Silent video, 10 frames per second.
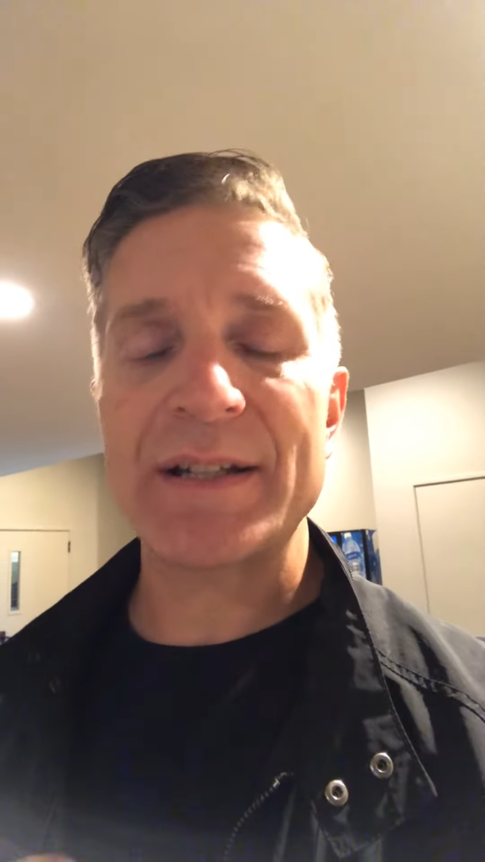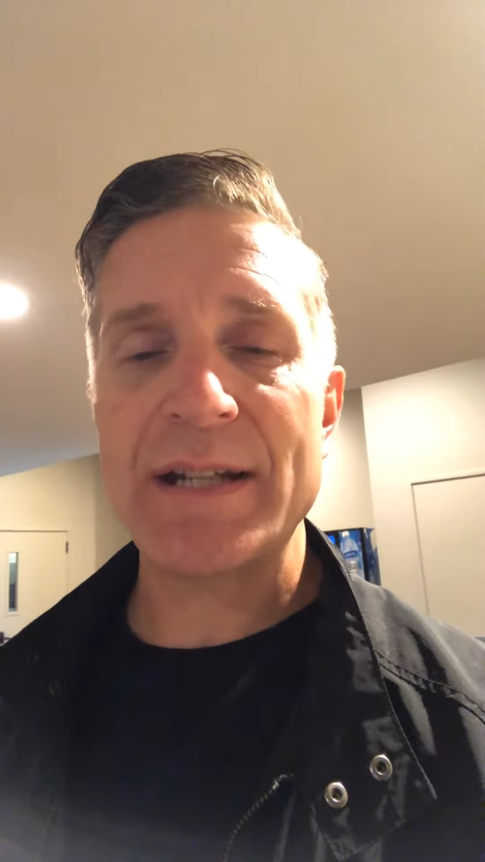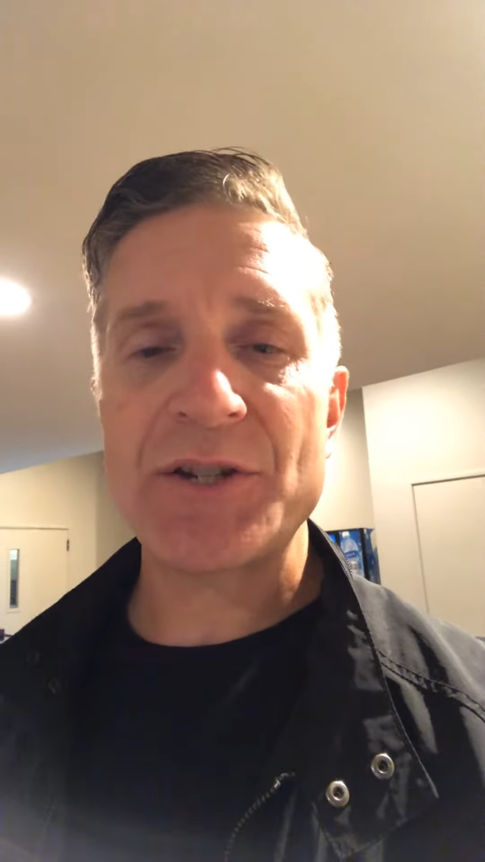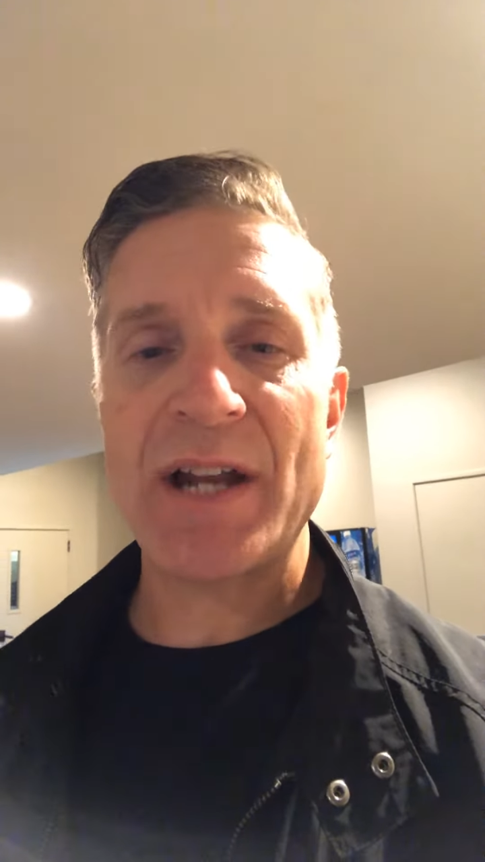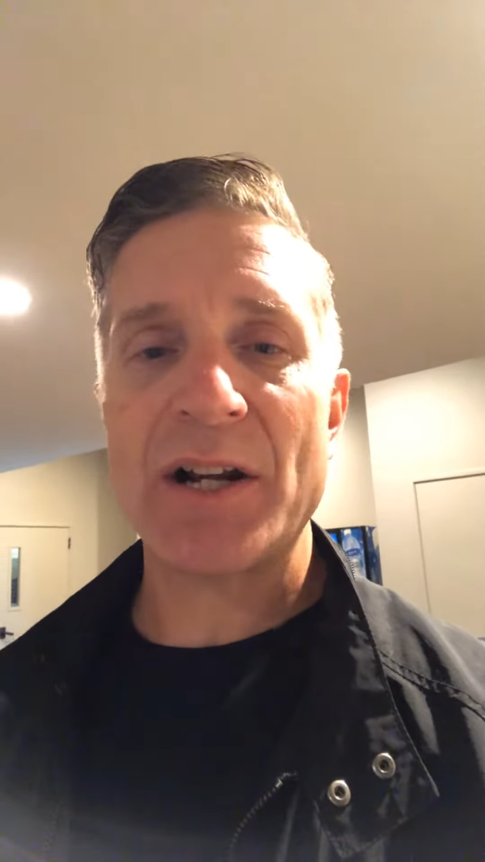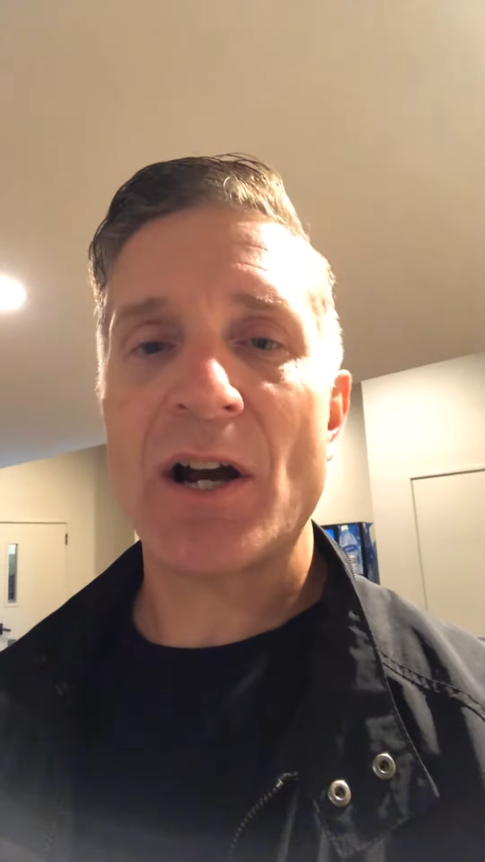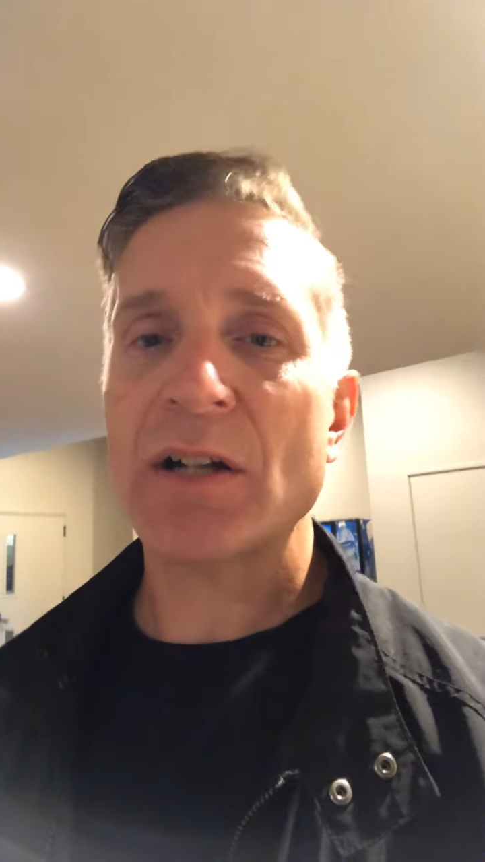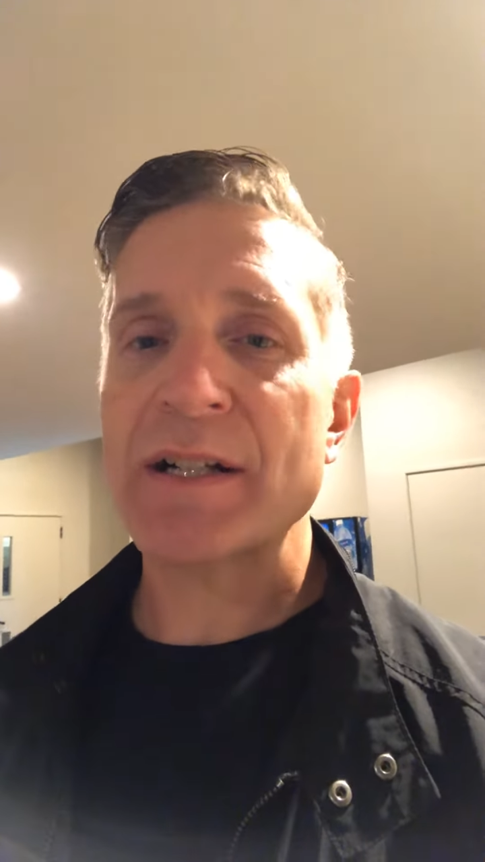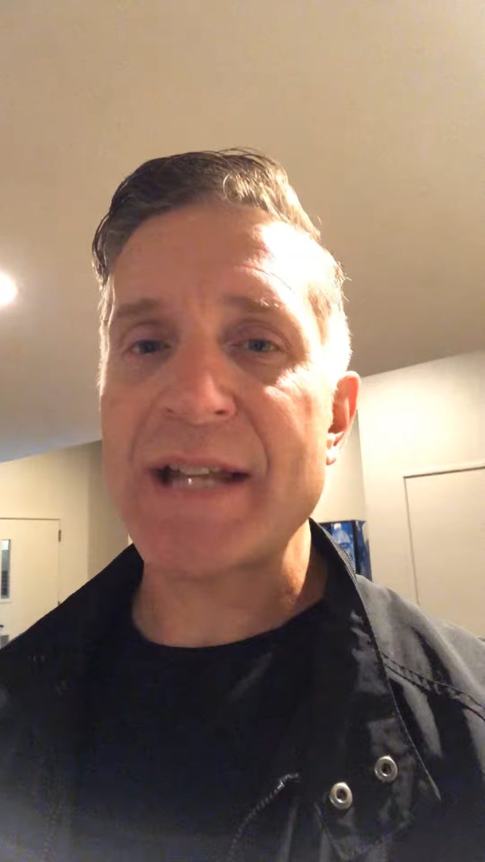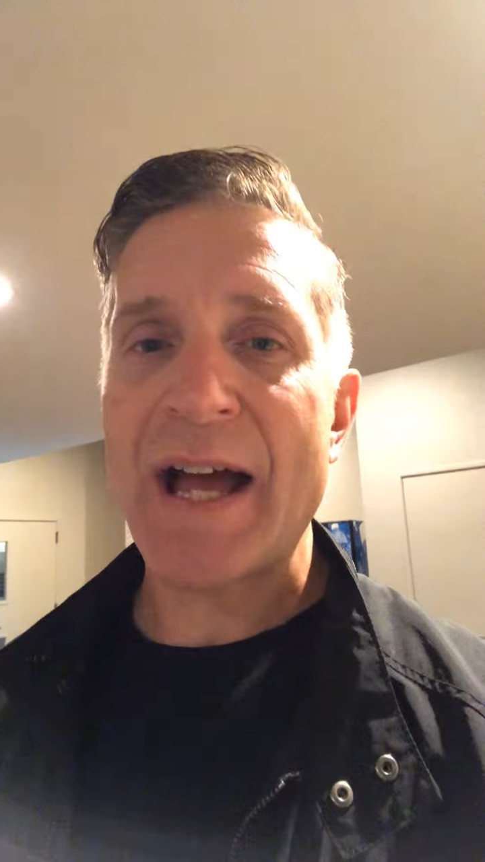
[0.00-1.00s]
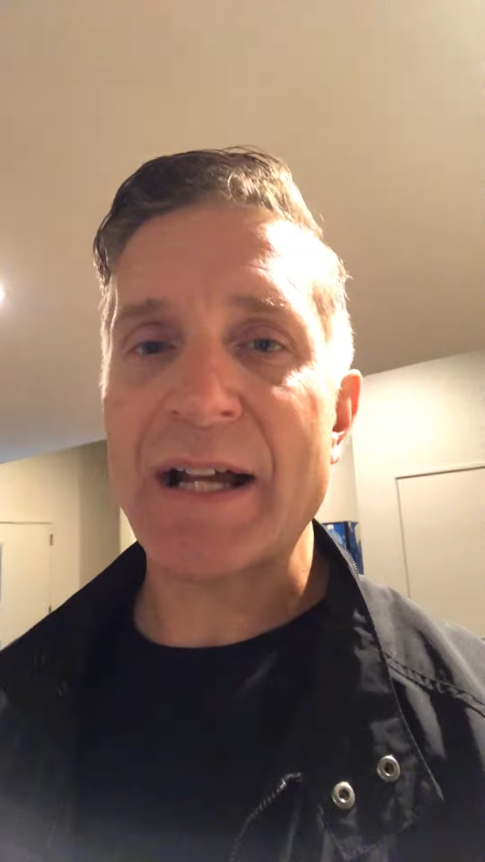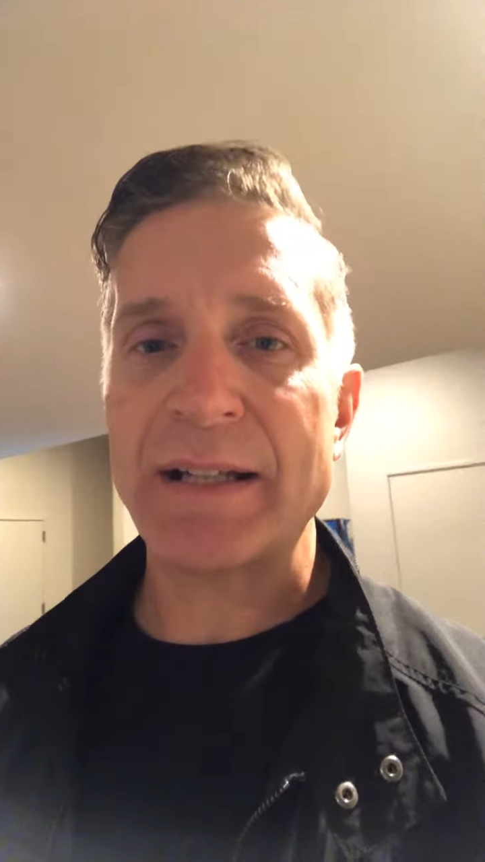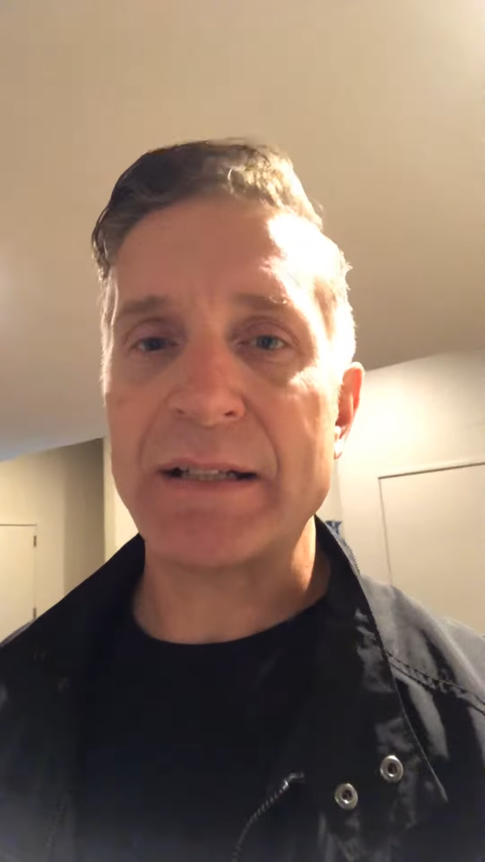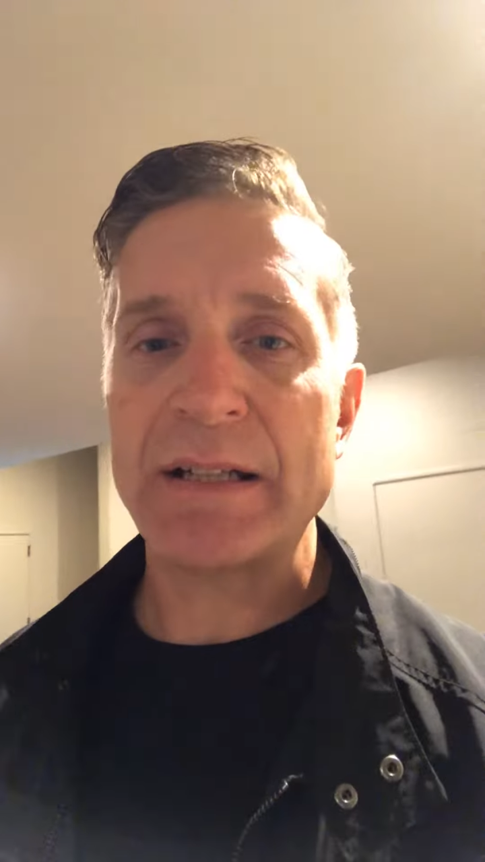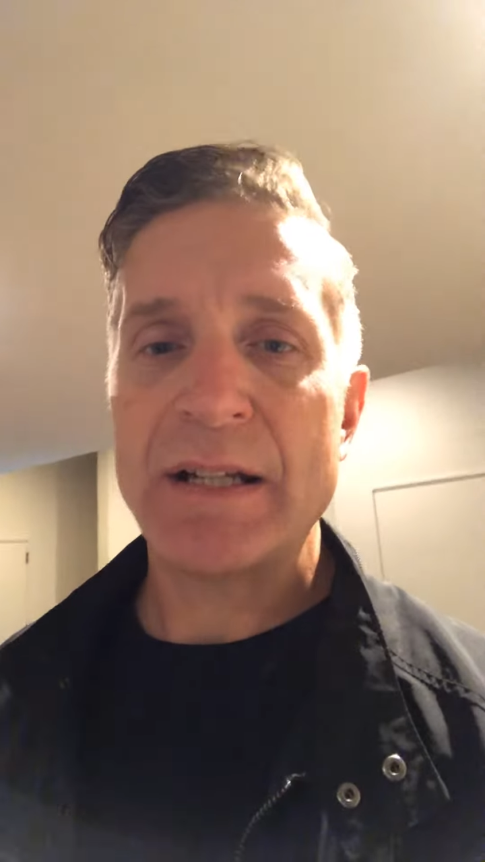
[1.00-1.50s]
condition, had a heart
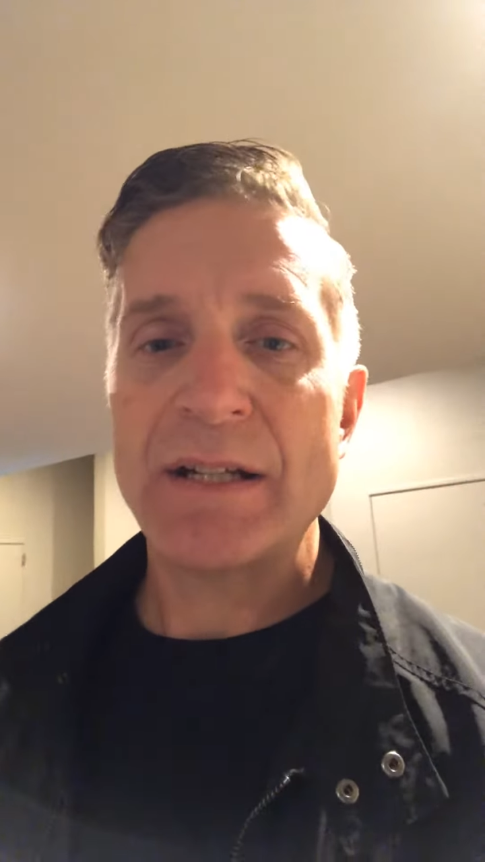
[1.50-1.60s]
attack, and